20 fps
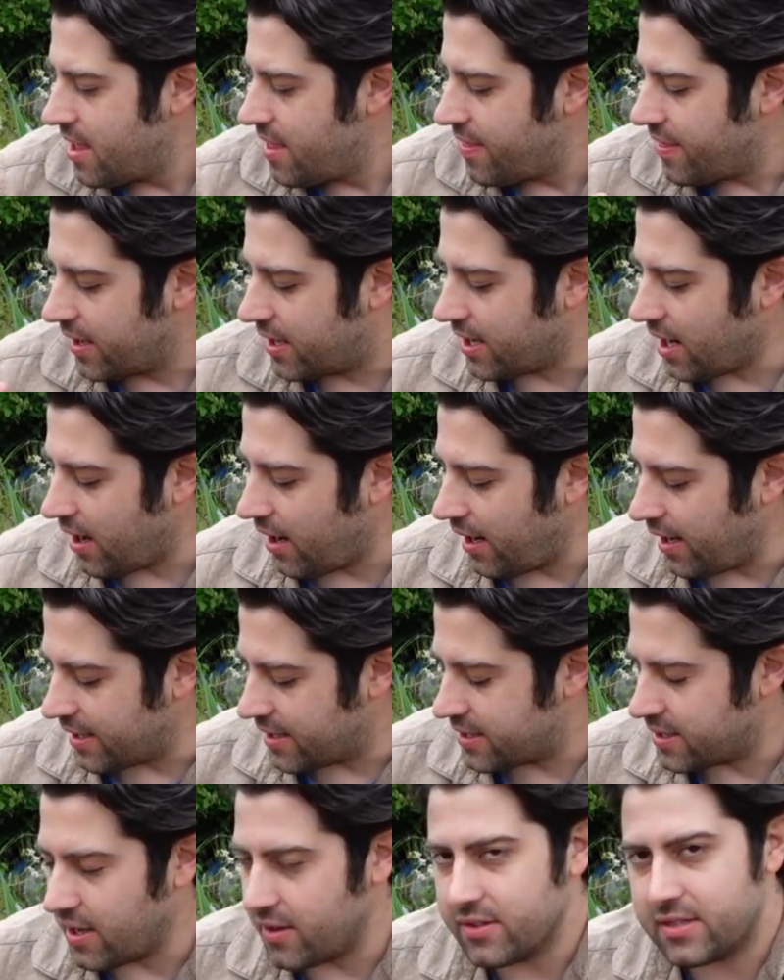The
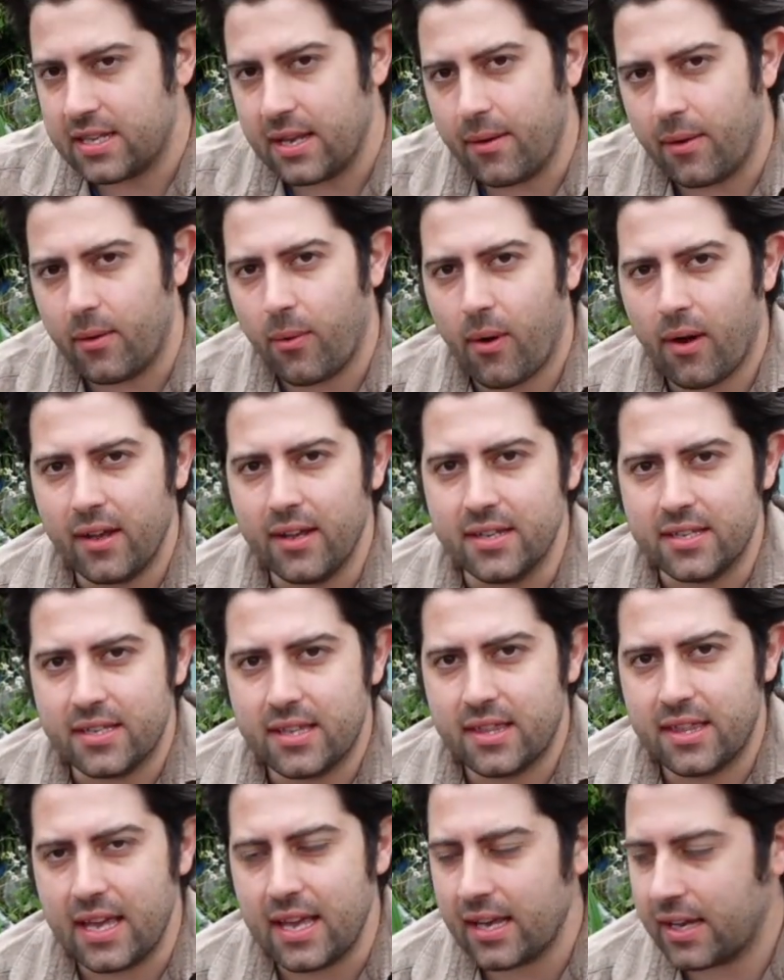garlics don't seem quite as
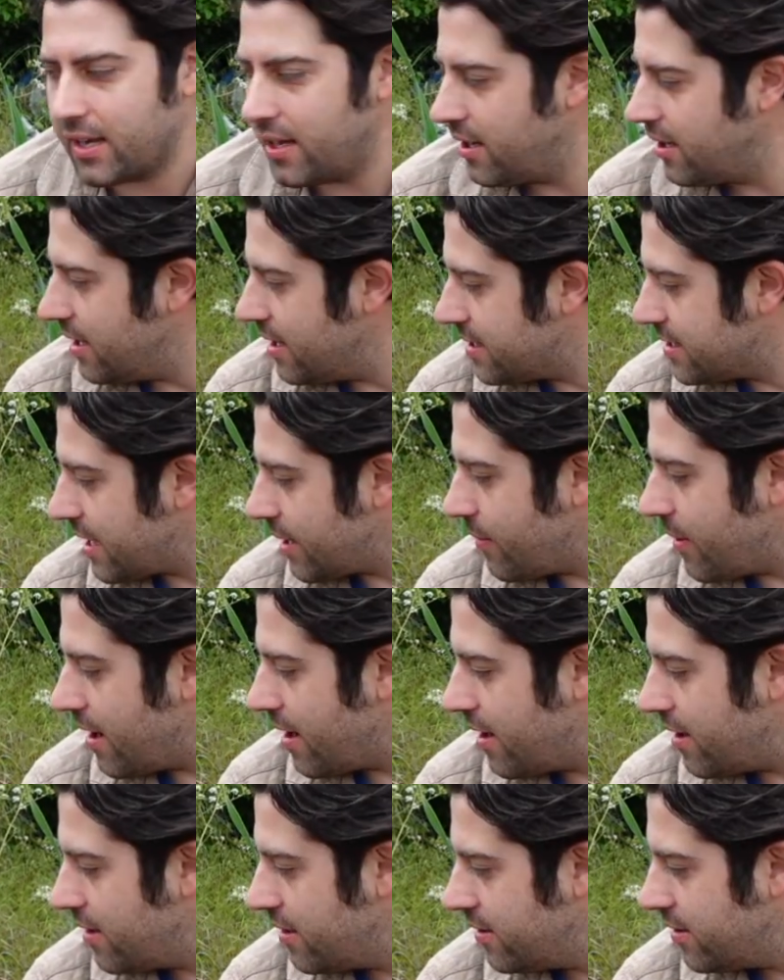thick as they
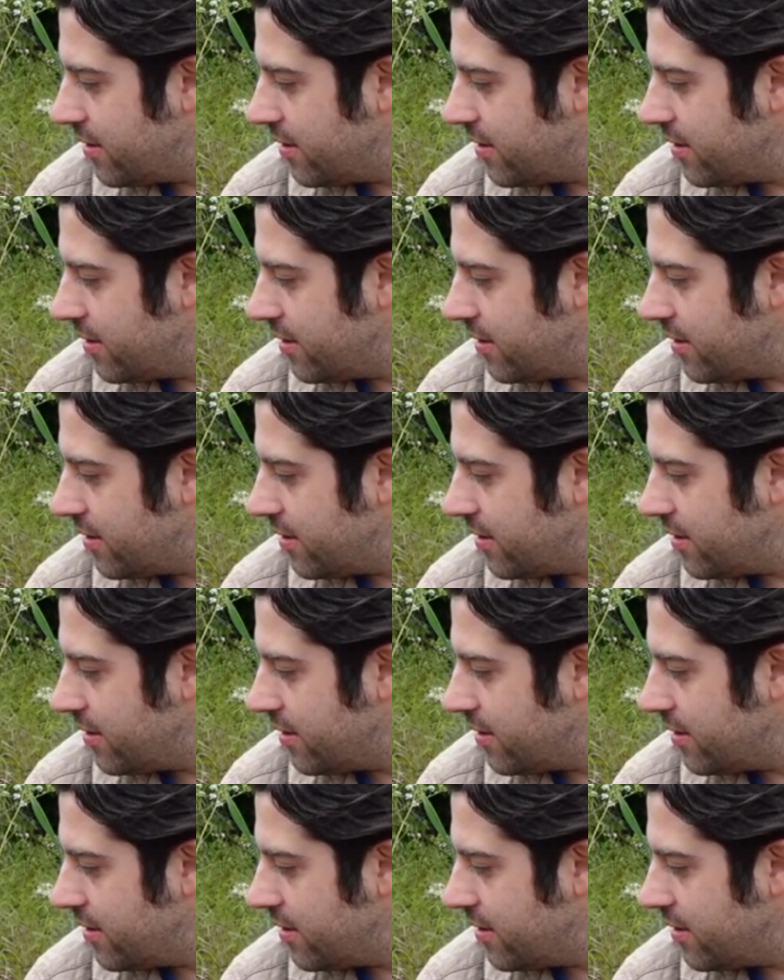were